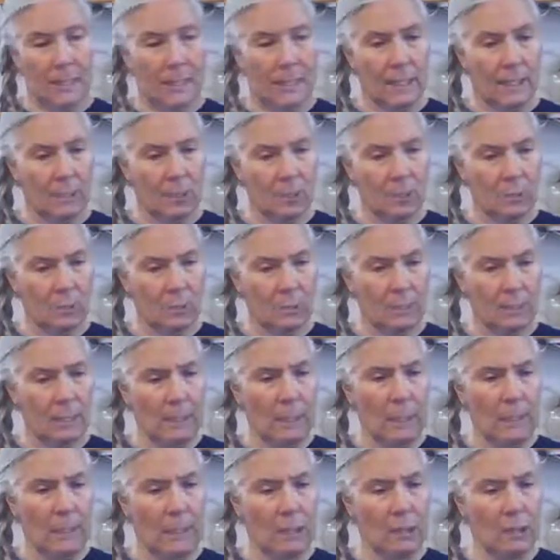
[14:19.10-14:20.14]
it took me
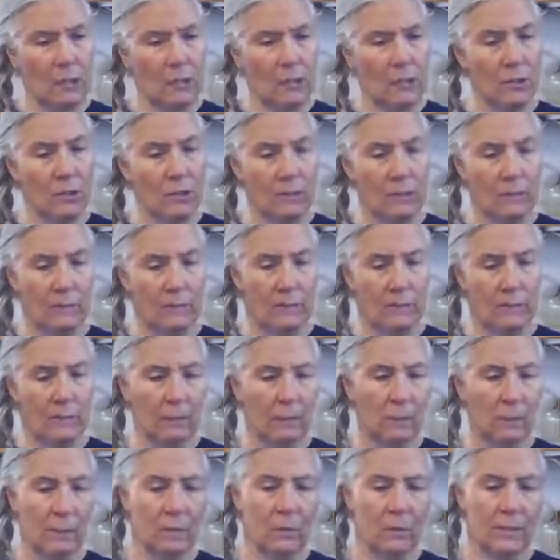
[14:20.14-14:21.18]
years to get the
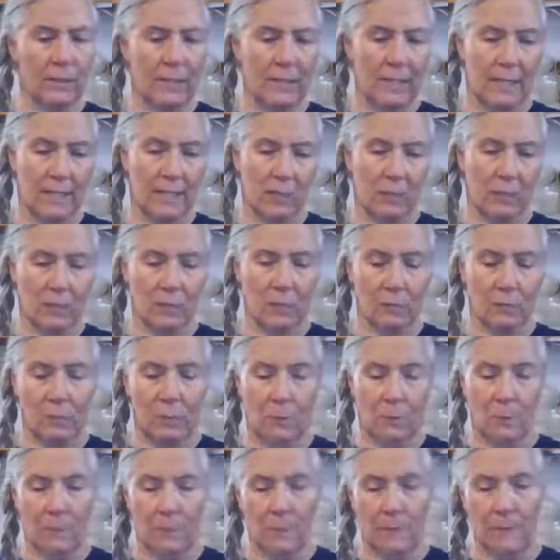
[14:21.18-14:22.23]
local station to
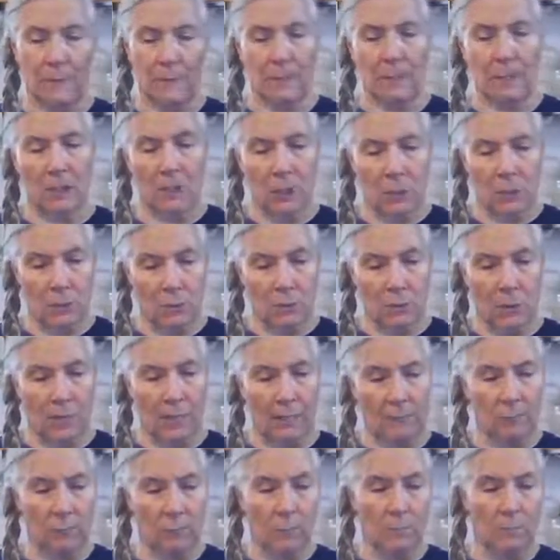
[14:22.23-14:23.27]
permit me to do
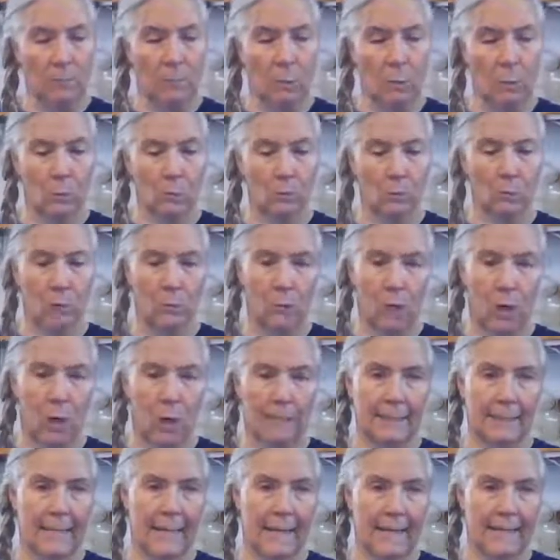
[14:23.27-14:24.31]
a remote
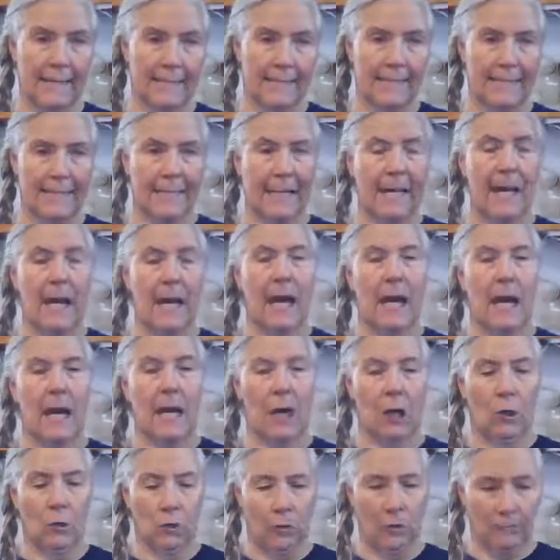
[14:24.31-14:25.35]
broadcast
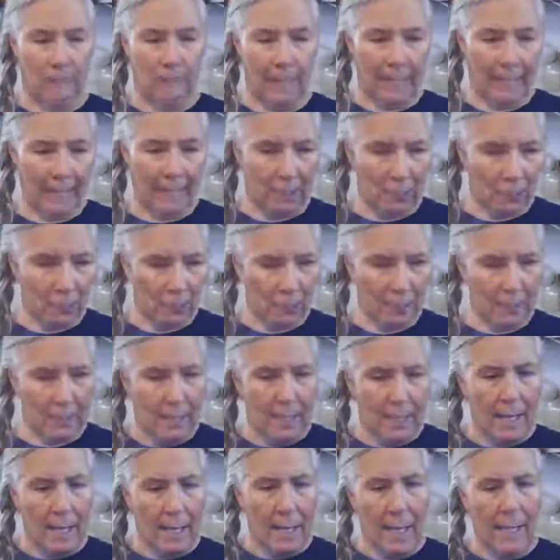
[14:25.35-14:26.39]
out of my
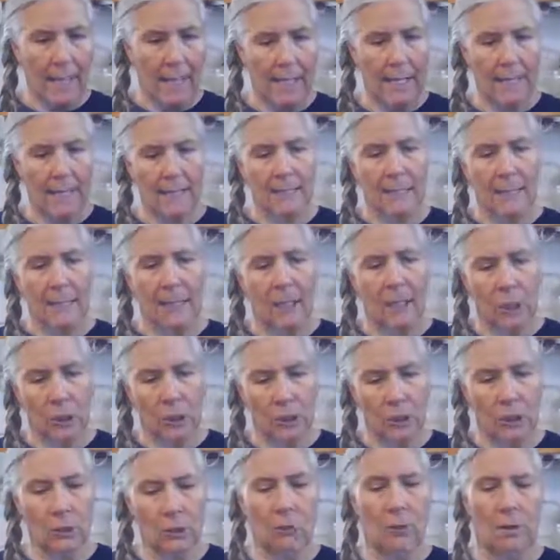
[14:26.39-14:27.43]
house. I had to
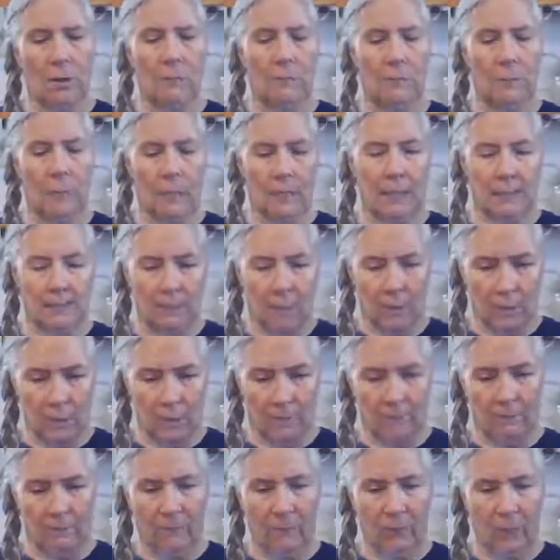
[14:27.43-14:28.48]
argue and beg for
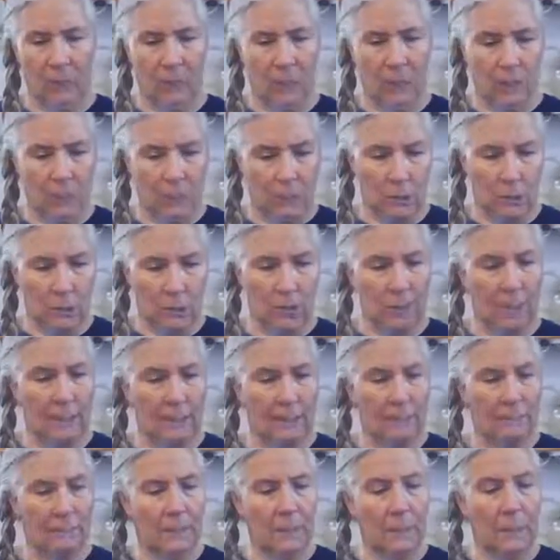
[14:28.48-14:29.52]
it for years to
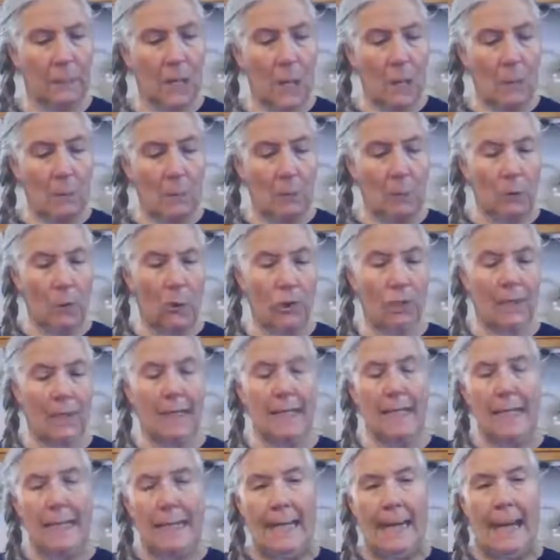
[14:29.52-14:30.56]
let me put
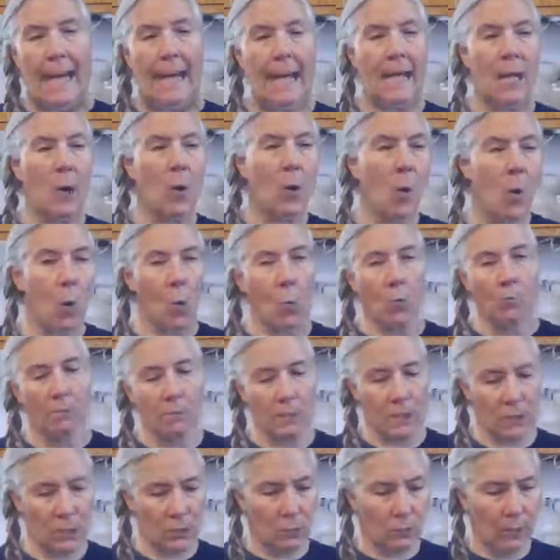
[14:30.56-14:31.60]
in a home
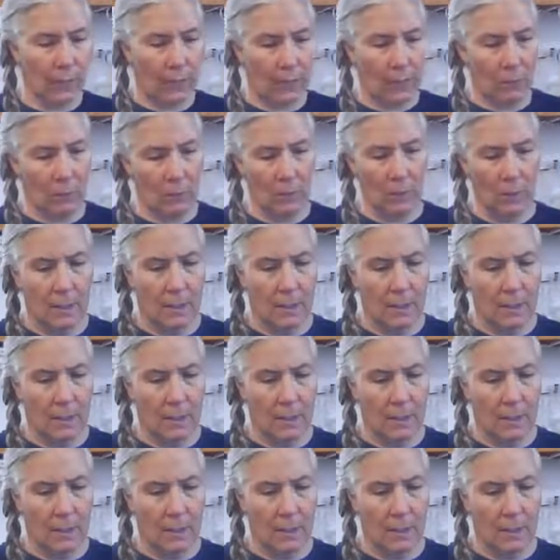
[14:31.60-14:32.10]
studio.